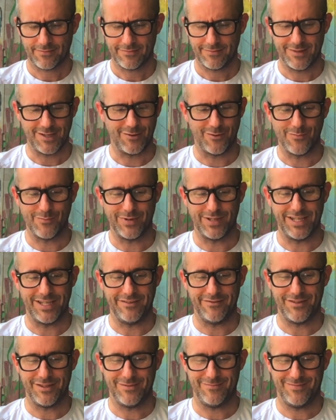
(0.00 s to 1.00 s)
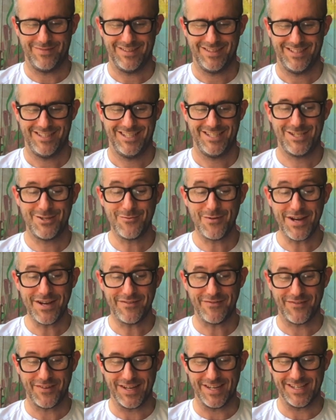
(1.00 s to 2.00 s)
No one believed him. "Sweet
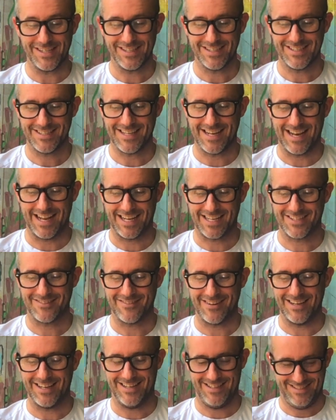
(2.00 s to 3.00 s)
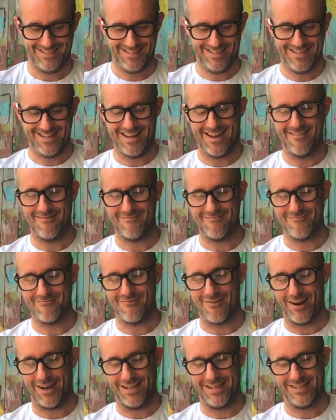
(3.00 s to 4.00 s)
feet," said X-Ray. "Yeah,
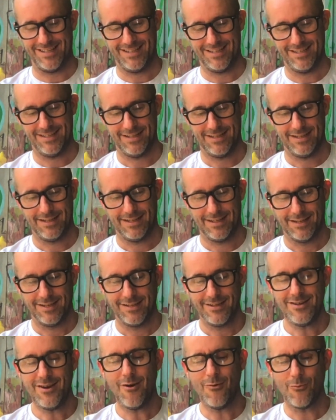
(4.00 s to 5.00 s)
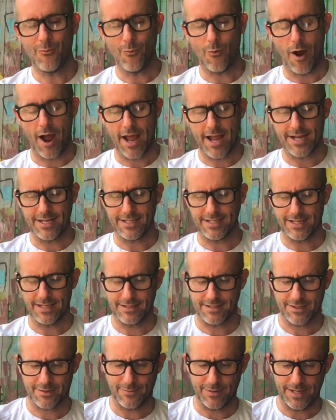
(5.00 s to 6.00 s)
right." "No way,"
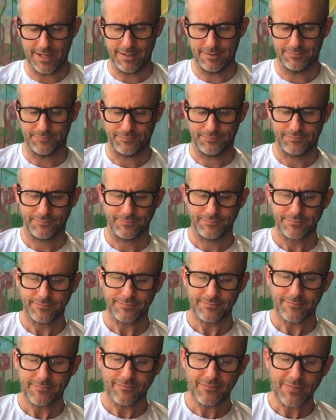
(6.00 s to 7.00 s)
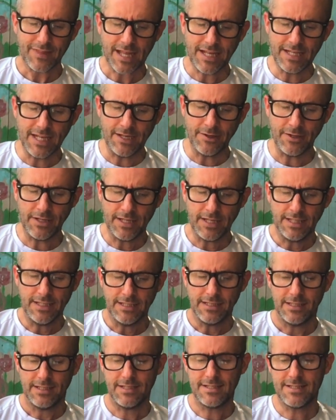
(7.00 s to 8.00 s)
said Squid. Now,
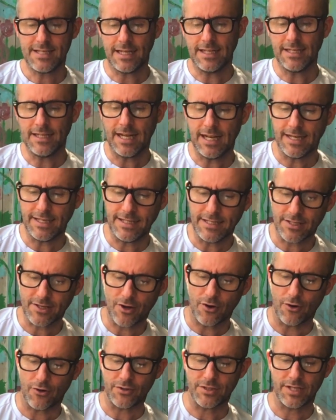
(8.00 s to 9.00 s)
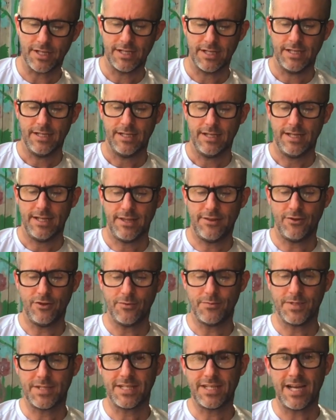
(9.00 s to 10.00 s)
as Stanley lay in his cot, he thought
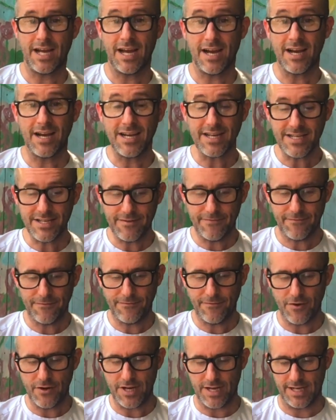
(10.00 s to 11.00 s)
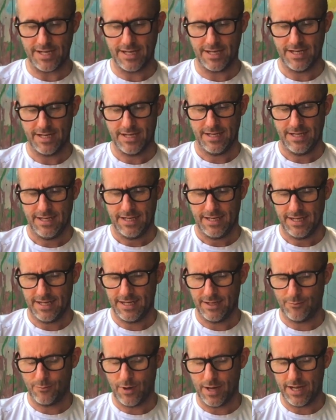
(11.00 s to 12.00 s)
it was kind of funny, in
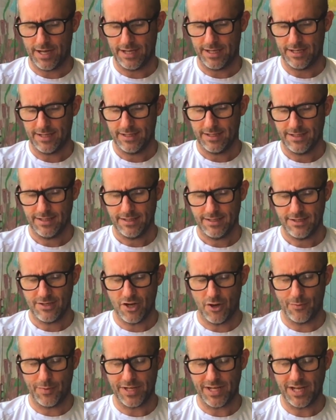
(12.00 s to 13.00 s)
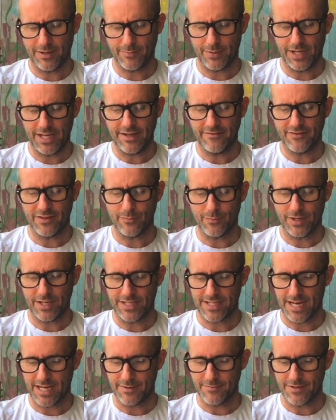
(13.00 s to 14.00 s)
a way. Nobody had believed him when he
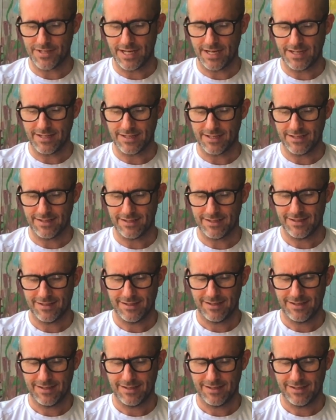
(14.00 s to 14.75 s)
said he was innocent.